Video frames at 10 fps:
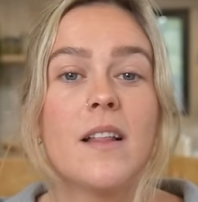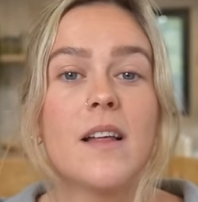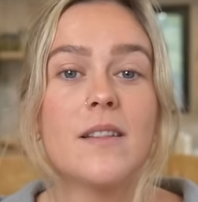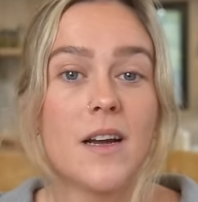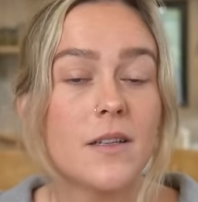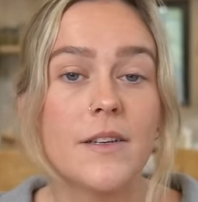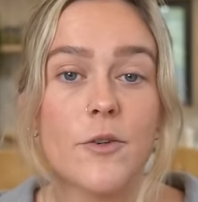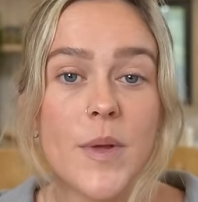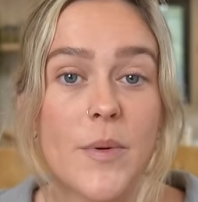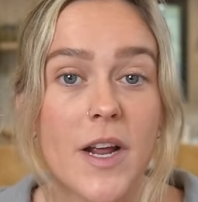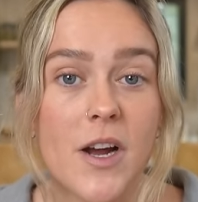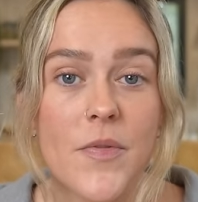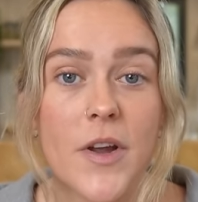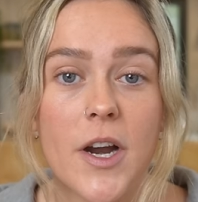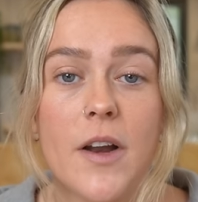Luckily for me, when I
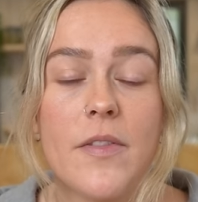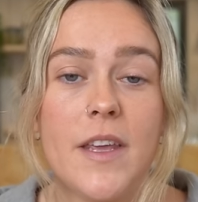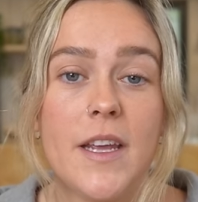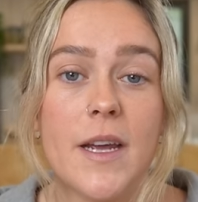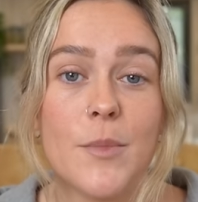got there, the